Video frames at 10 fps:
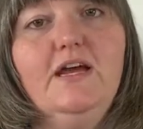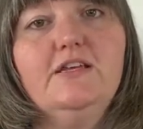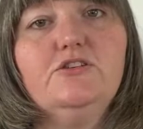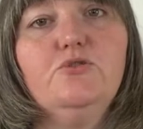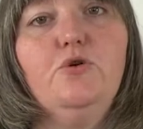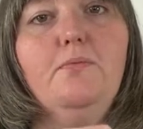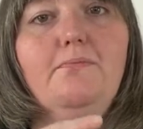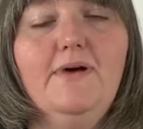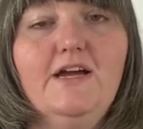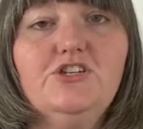as your
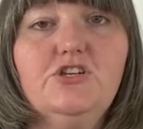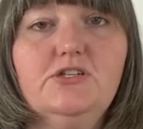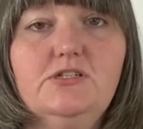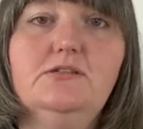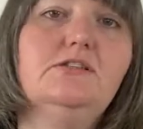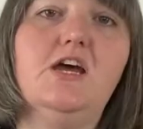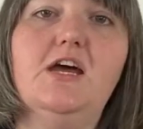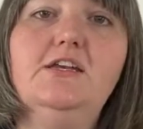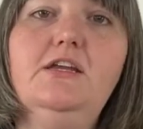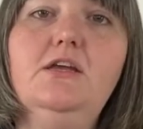mash
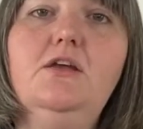tun,